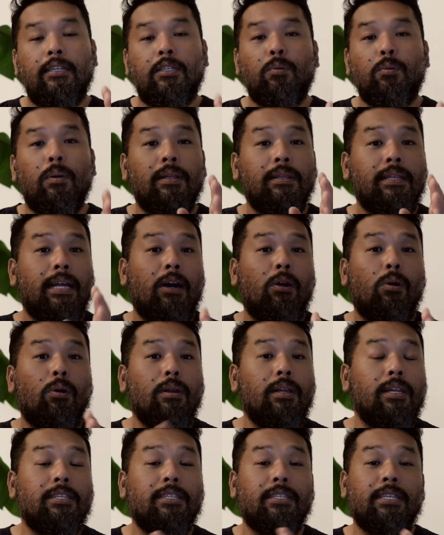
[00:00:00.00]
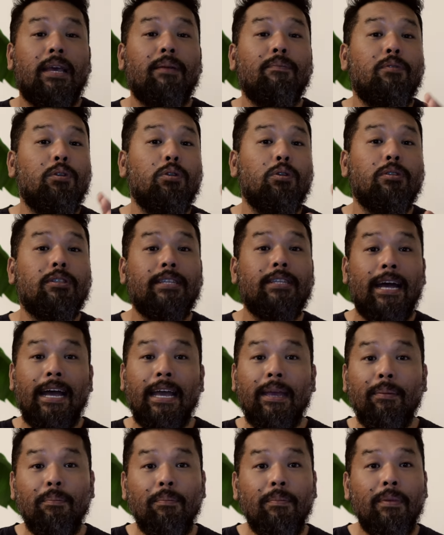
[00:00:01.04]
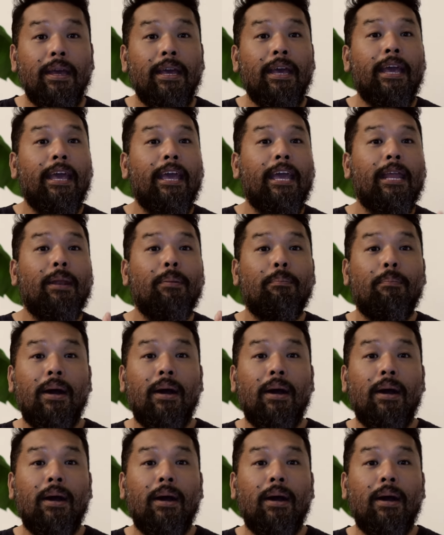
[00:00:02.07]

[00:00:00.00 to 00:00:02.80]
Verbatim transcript: This will not only save you time and